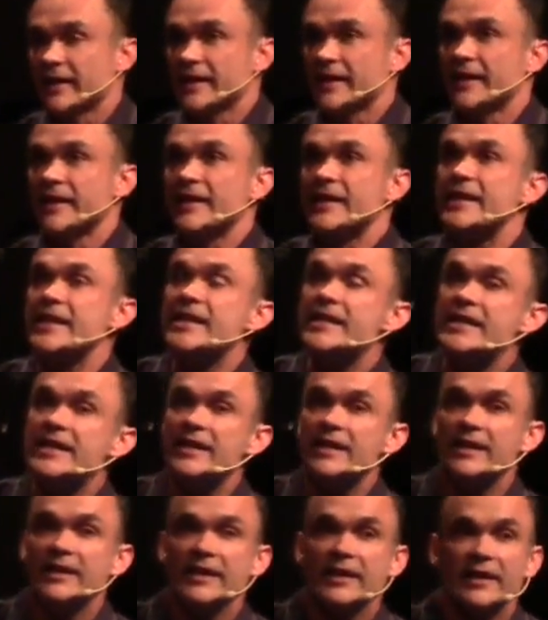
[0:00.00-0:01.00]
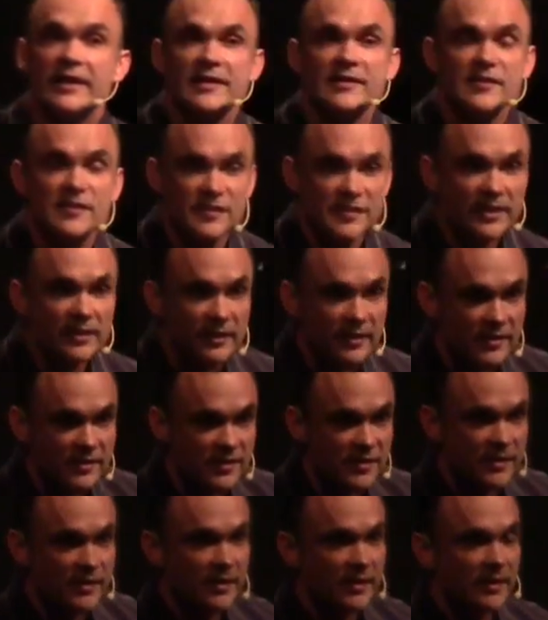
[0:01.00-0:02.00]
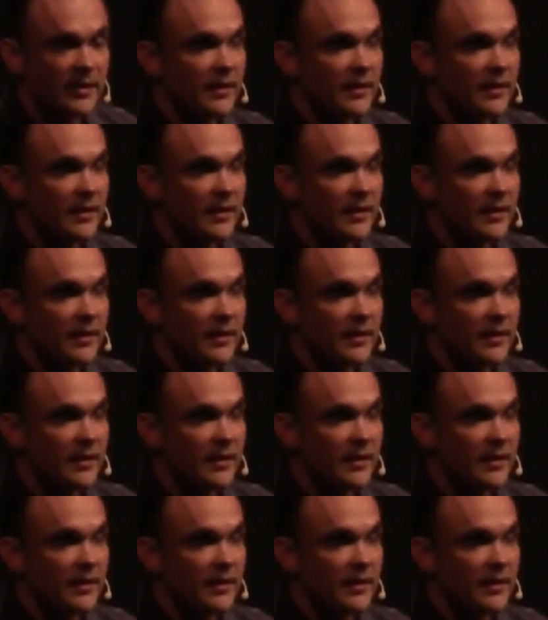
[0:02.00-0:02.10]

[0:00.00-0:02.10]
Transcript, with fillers: he considers